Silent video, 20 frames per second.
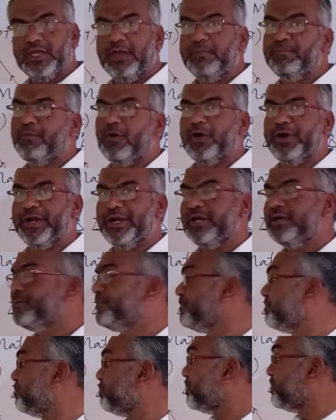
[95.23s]

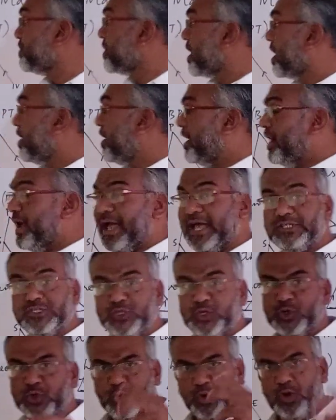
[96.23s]
important. As
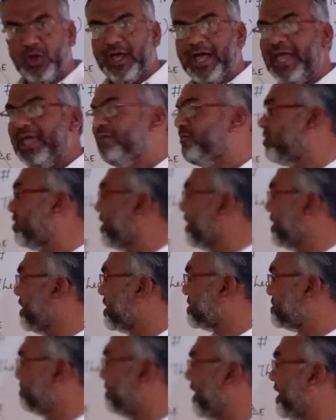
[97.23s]
you know, I have already
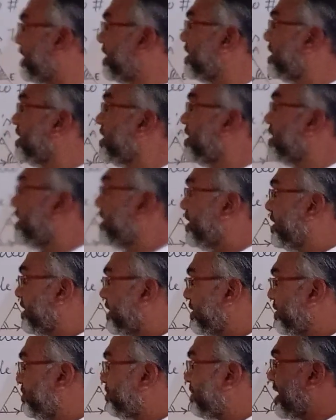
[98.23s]

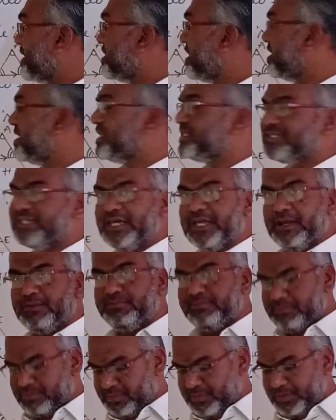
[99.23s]
explained, Pythagoras
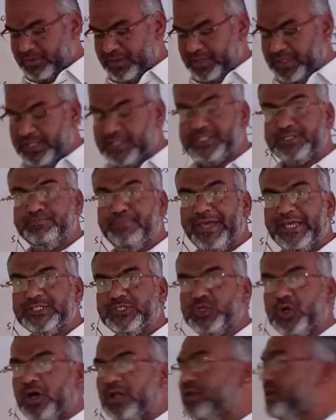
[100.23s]
theorem is
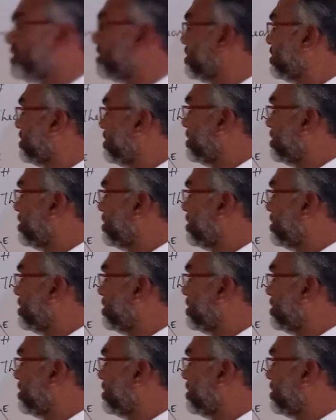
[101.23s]
based on